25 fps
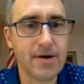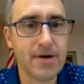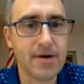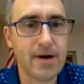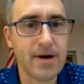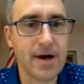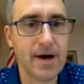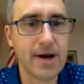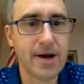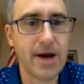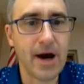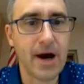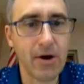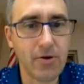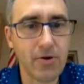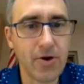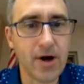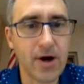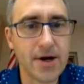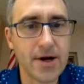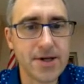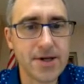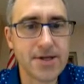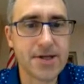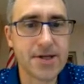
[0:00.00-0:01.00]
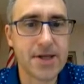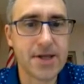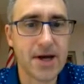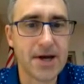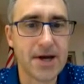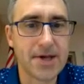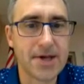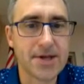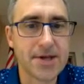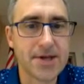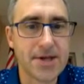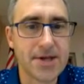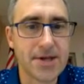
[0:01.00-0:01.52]
lost
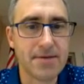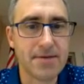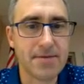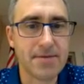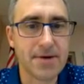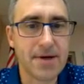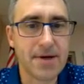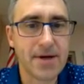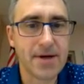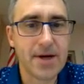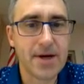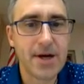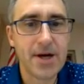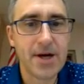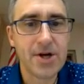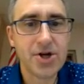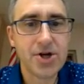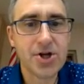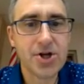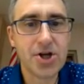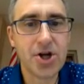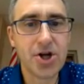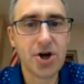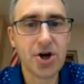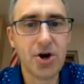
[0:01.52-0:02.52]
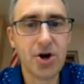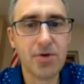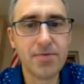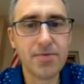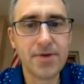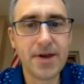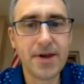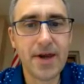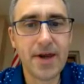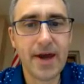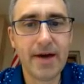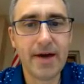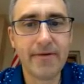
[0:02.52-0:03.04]
Alana seemed. She hoped
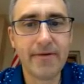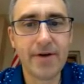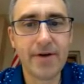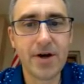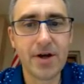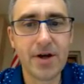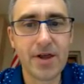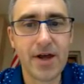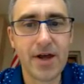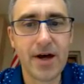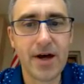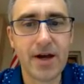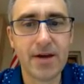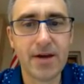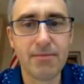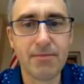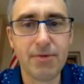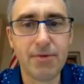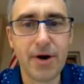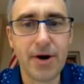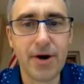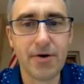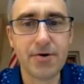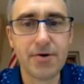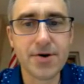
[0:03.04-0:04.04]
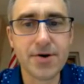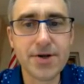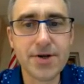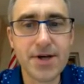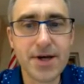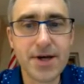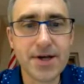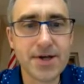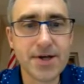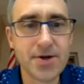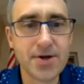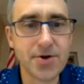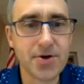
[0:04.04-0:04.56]
that having Alana
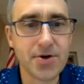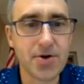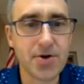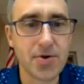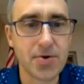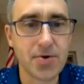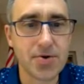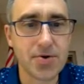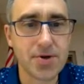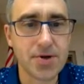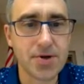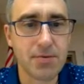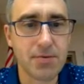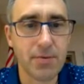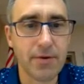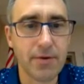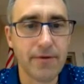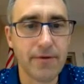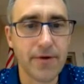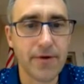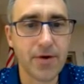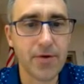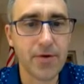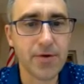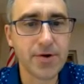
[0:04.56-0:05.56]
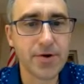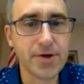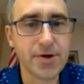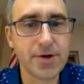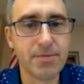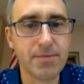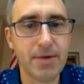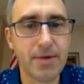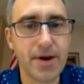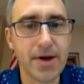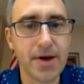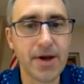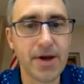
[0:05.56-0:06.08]
prioritize her goals and review her
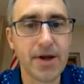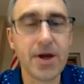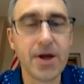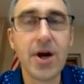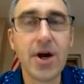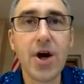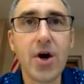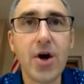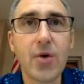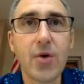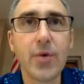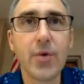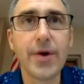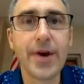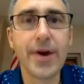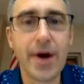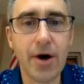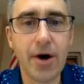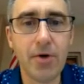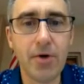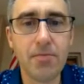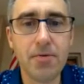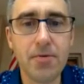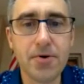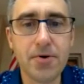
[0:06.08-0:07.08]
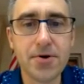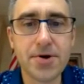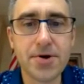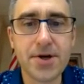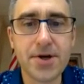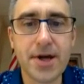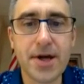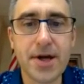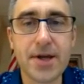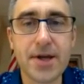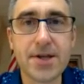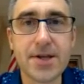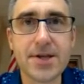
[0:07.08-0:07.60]
spending would help her
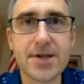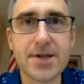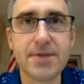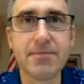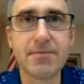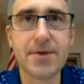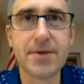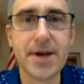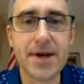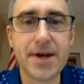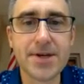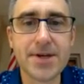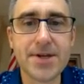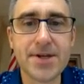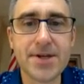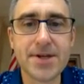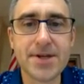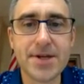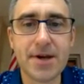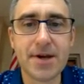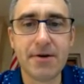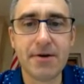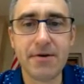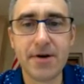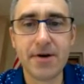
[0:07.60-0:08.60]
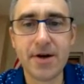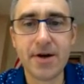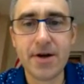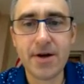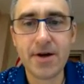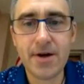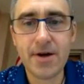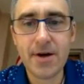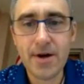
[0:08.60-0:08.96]
gain some necessary